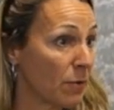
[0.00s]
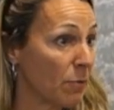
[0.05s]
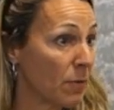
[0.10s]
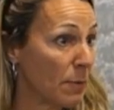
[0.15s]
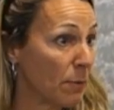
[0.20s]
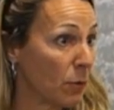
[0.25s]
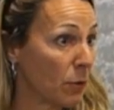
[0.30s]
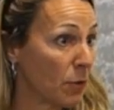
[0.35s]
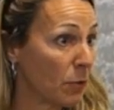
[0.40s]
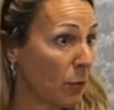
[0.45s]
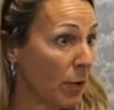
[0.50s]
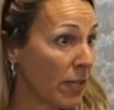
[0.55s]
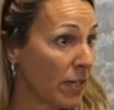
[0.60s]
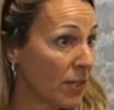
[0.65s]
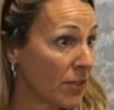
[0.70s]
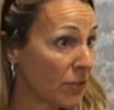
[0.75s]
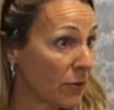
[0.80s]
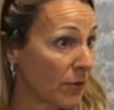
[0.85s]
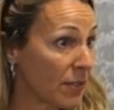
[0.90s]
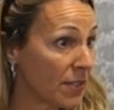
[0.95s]
some people with brain
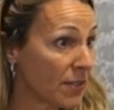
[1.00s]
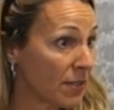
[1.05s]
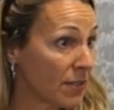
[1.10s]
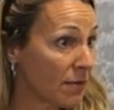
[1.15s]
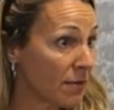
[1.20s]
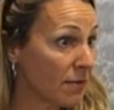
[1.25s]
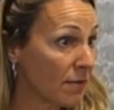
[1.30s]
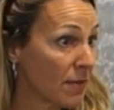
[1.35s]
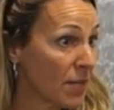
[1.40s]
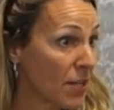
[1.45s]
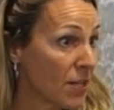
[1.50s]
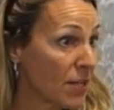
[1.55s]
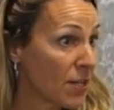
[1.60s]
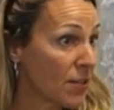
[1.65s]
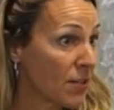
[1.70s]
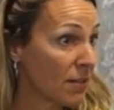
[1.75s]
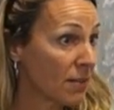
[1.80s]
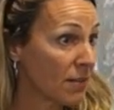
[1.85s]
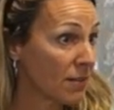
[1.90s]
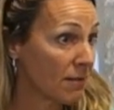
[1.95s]
injuries.
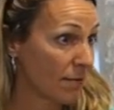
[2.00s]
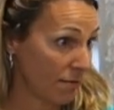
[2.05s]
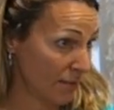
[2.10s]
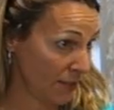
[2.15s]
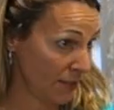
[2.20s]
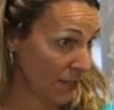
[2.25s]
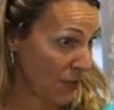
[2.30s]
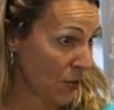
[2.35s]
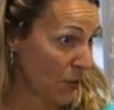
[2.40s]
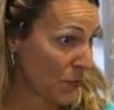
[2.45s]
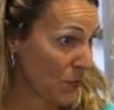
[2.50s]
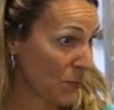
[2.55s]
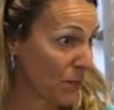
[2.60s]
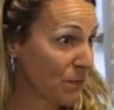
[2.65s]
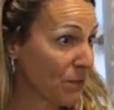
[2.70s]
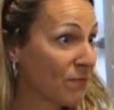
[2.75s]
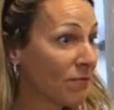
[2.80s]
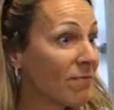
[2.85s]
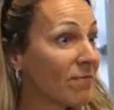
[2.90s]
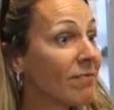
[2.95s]
So,
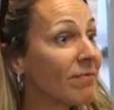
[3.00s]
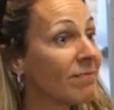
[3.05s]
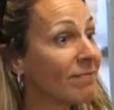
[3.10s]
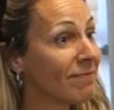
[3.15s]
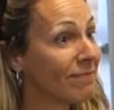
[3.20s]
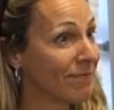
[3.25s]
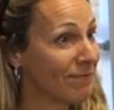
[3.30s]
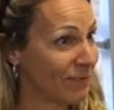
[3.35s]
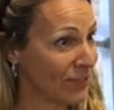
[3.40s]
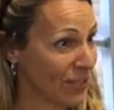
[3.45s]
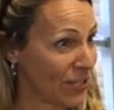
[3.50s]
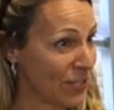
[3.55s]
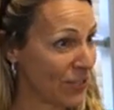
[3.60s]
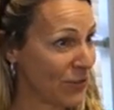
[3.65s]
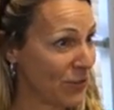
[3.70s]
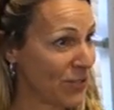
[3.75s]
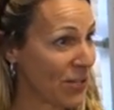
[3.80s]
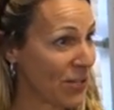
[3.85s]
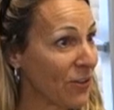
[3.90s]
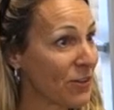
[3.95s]
can
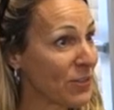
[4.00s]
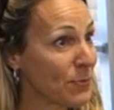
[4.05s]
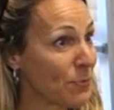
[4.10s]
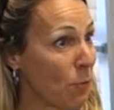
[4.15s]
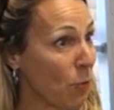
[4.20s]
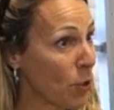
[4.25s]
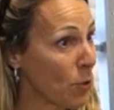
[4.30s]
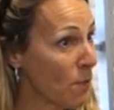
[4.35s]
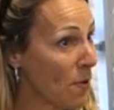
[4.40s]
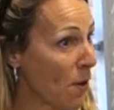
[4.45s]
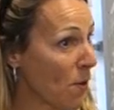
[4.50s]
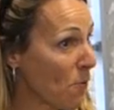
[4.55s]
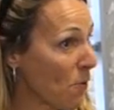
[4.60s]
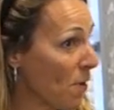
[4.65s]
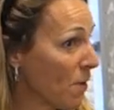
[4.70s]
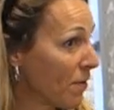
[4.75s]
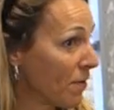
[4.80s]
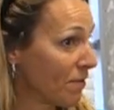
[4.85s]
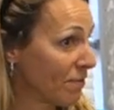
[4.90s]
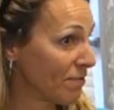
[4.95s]
you us more about
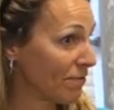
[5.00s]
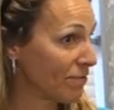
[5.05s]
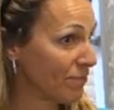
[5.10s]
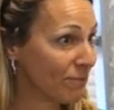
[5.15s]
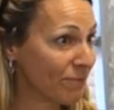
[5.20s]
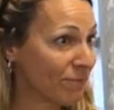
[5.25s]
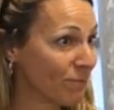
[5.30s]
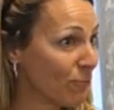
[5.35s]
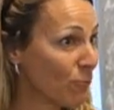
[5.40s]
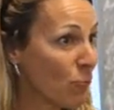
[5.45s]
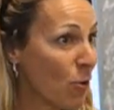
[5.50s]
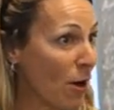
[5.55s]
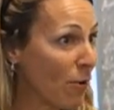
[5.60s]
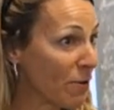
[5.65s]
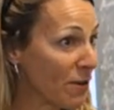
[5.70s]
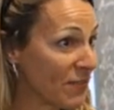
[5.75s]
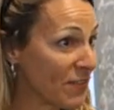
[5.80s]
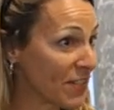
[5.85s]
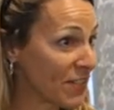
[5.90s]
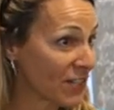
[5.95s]
what
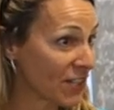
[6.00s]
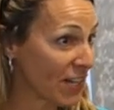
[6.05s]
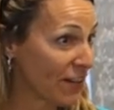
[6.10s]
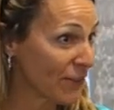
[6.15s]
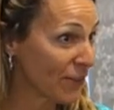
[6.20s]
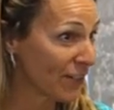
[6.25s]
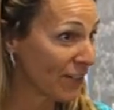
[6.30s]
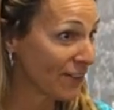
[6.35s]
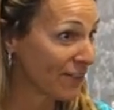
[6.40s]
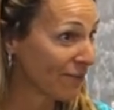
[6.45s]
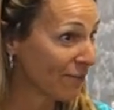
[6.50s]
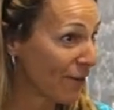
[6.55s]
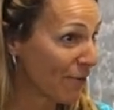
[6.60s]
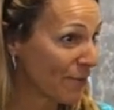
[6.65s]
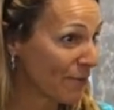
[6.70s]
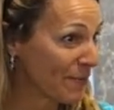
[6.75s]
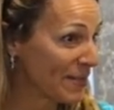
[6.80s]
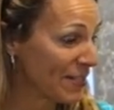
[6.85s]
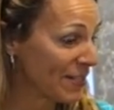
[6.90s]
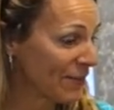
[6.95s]
we've discovered and what
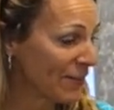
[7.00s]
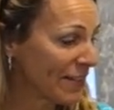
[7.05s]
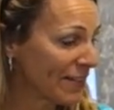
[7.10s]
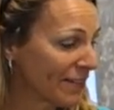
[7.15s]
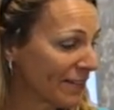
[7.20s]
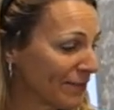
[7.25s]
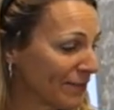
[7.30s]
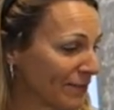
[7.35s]
we've been doing?